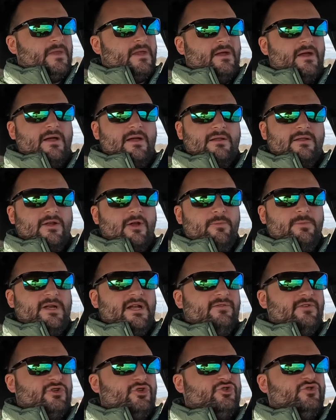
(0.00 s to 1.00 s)
uh, a little bit
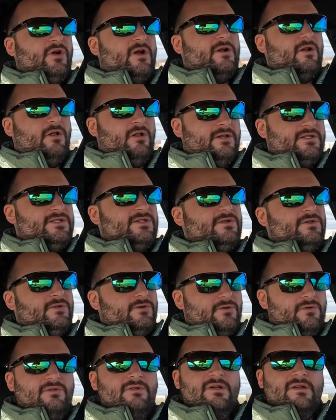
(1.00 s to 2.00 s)
of a struggle
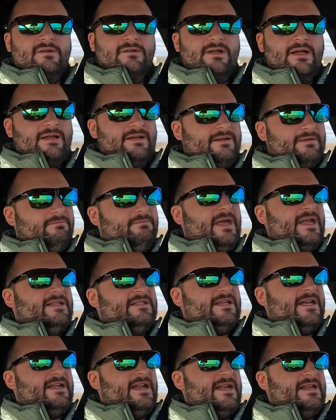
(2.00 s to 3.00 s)
to uh,
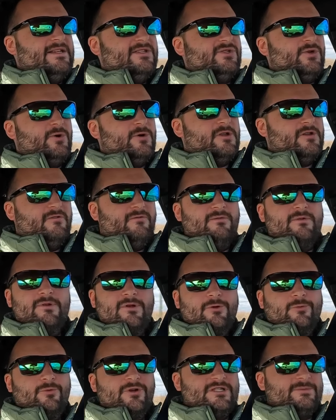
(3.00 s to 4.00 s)
maintain any sort of
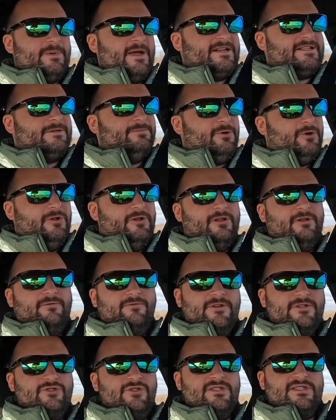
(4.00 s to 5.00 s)
respectable
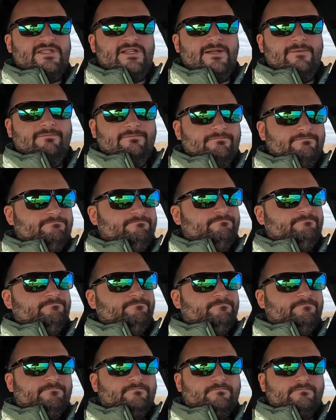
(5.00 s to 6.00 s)
efficiency.
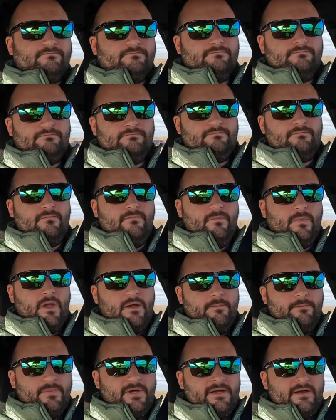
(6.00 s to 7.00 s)

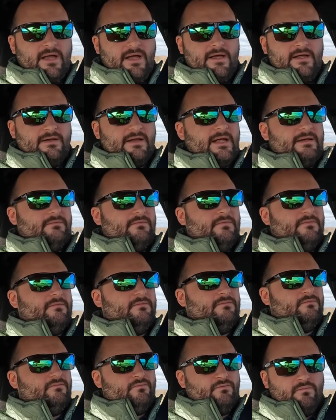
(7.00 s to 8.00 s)
But uh, uh,
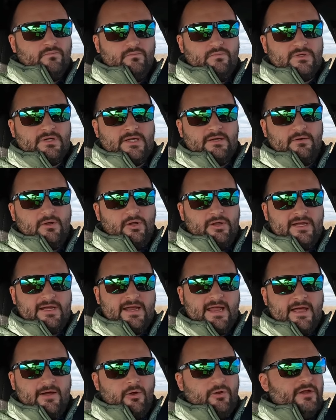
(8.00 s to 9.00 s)
only
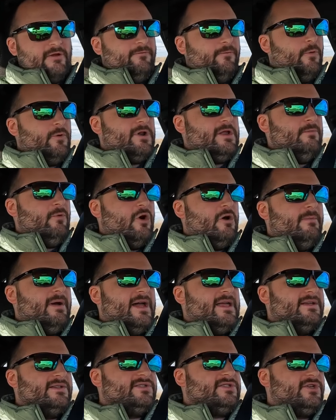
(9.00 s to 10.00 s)
yeah, only 40 more
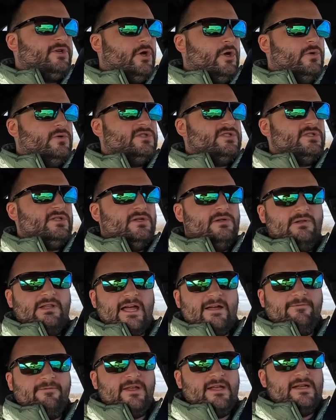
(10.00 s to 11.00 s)
miles to go to
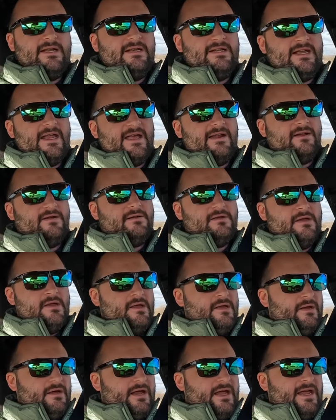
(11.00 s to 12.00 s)
Lafayette, Indiana,
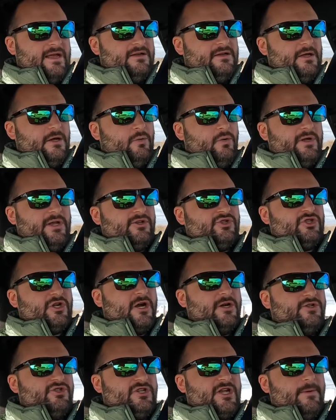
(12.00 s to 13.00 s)
and uh, we'll get
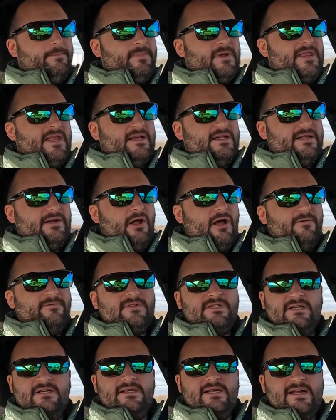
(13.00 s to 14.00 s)
charged up and then head off
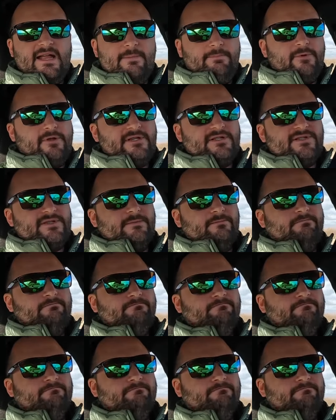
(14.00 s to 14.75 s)
to Indianapolis.